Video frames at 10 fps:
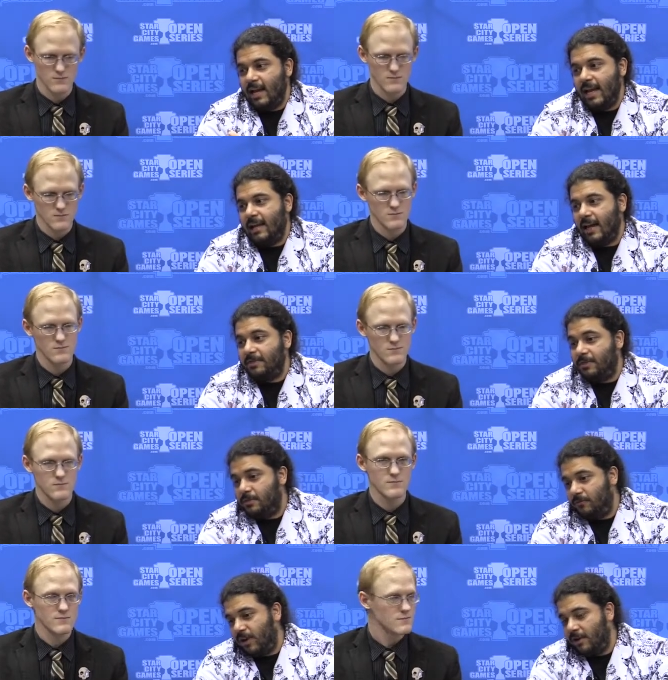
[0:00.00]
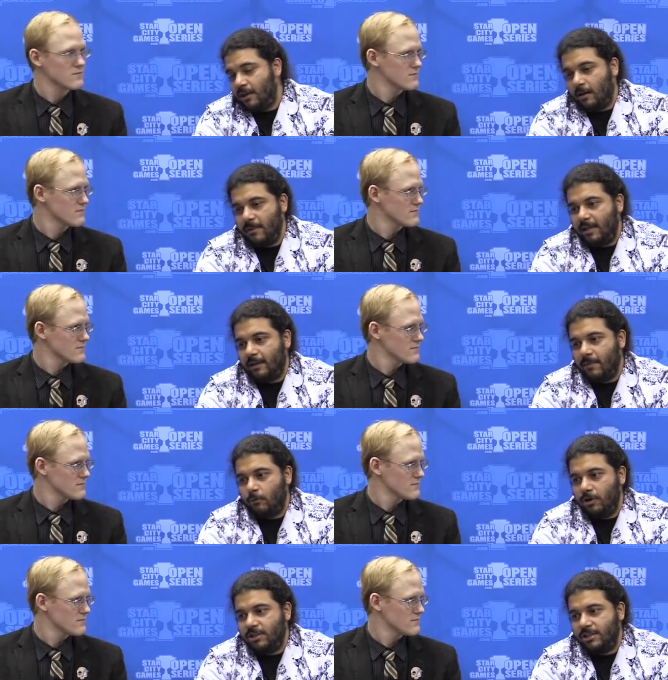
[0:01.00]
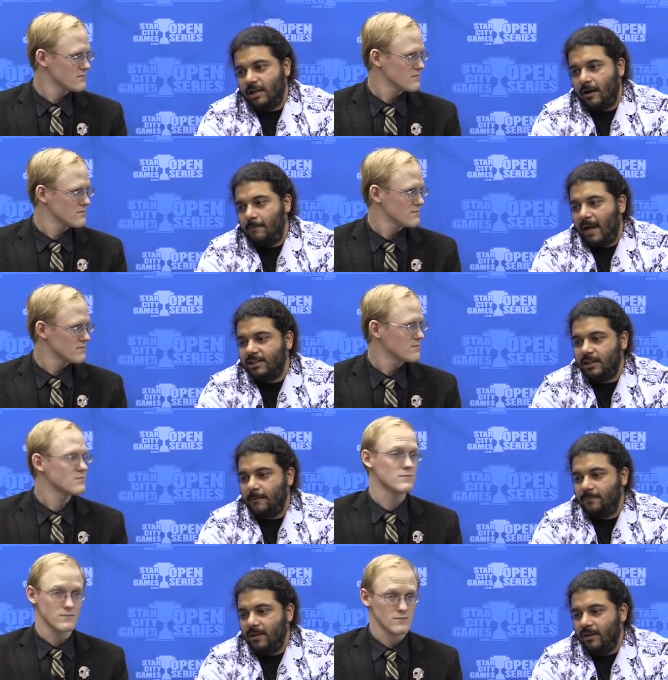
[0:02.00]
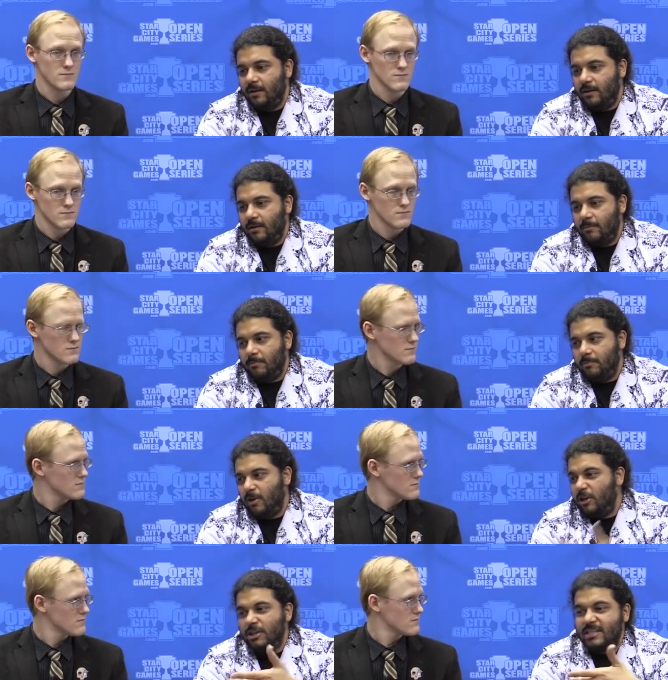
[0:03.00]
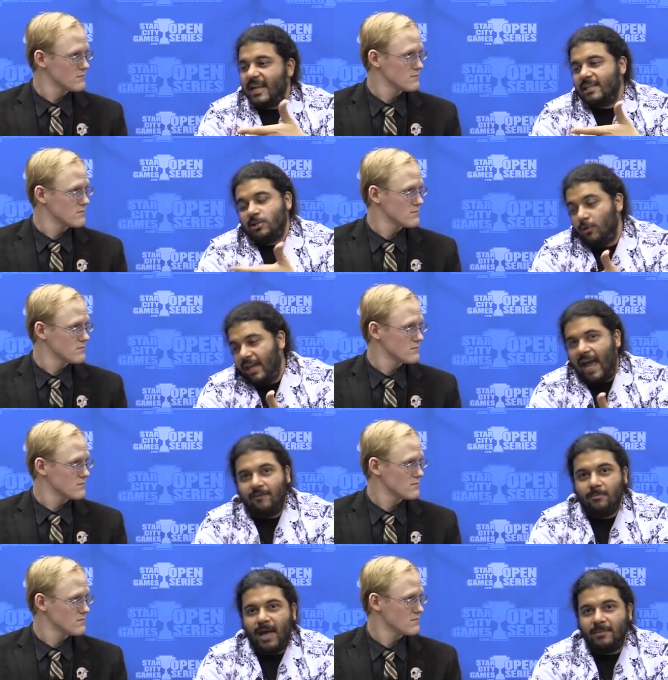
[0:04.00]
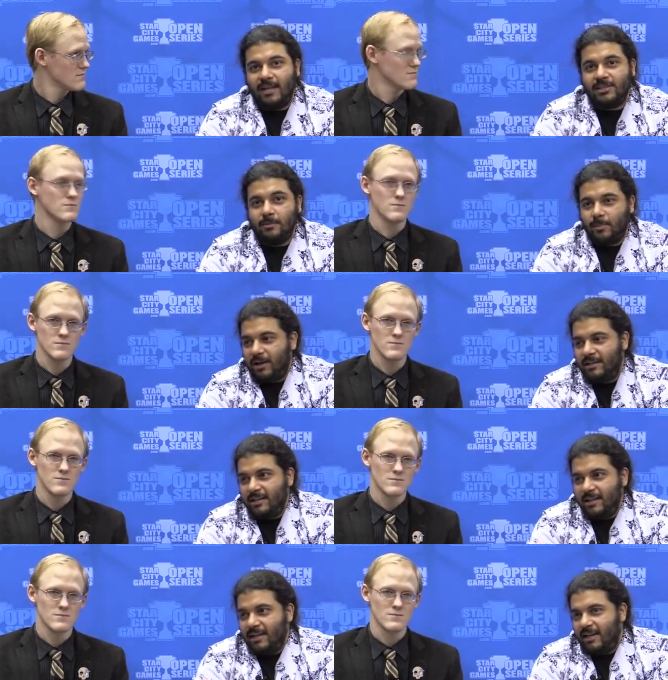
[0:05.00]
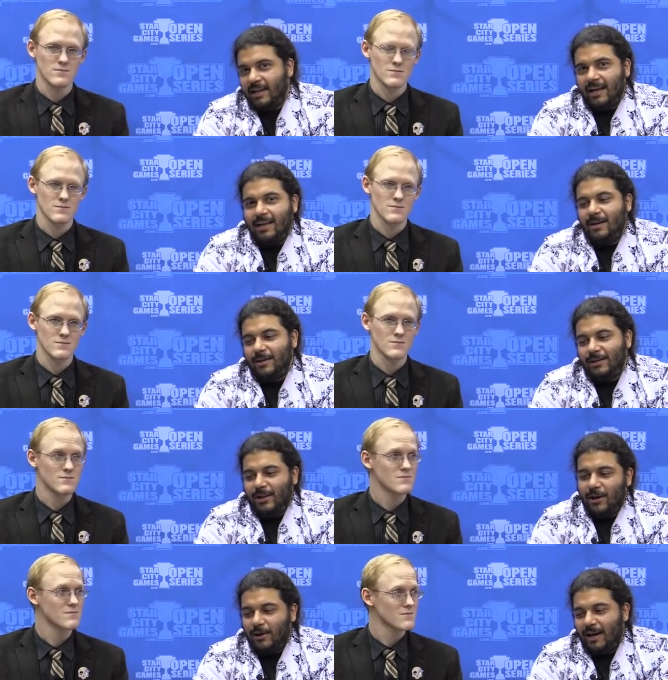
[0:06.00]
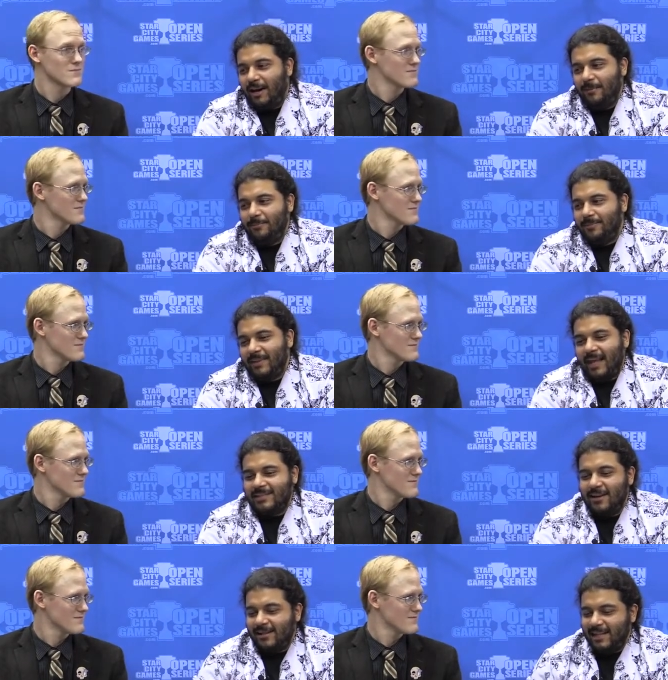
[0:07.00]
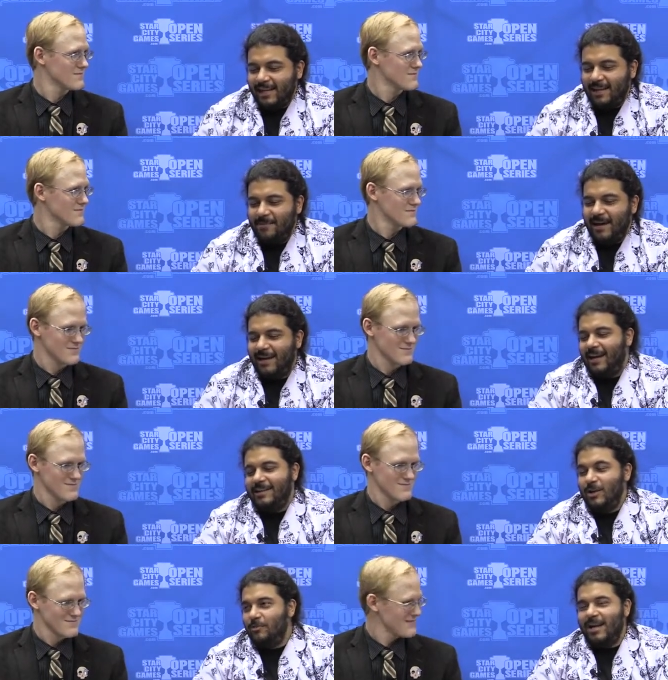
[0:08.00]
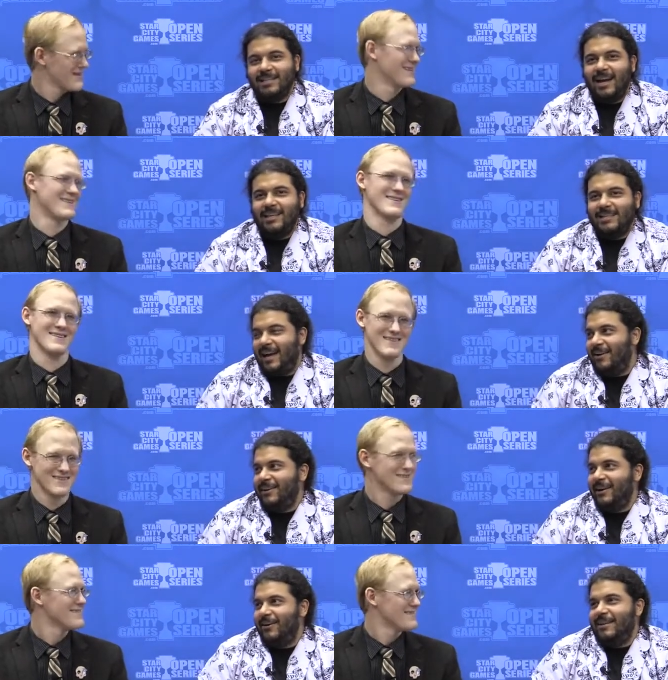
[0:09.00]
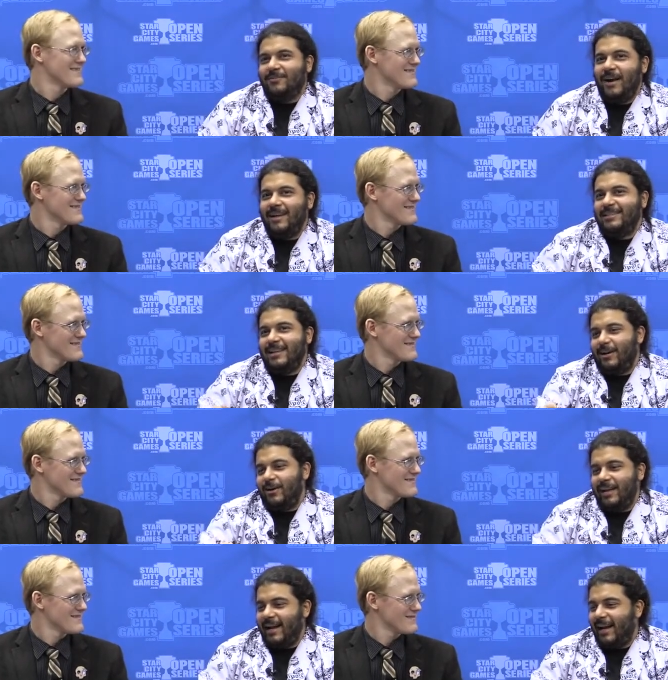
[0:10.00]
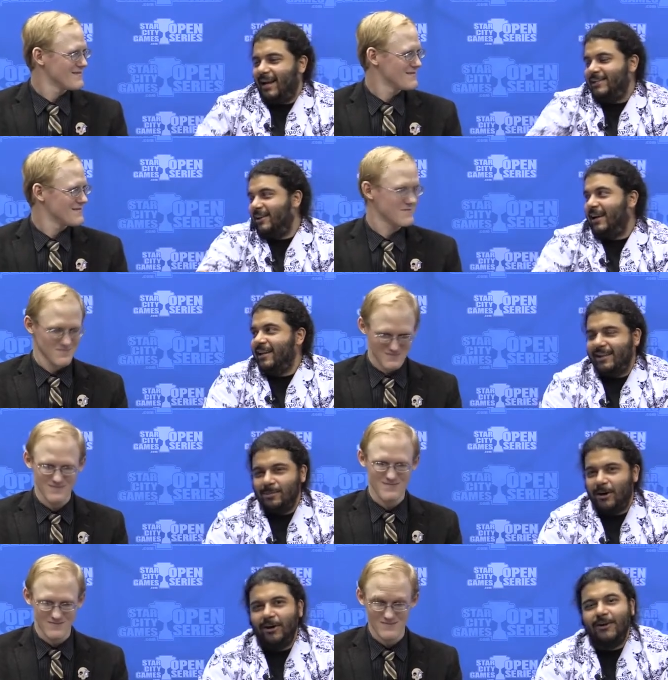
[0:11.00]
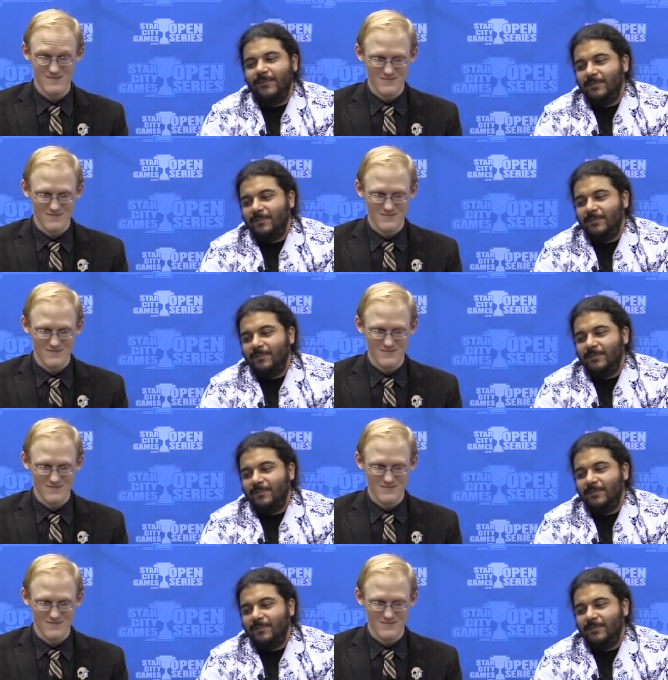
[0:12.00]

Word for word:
Speaker 1: and I figured that would be like my worst uh, matchup. Well, this deck doesn't really have a bad matchup, but you know, um, as long as I get my uh, Doomwake Giants out, you know, it's fine. It's like, oh, you got guys, all right, kill them all.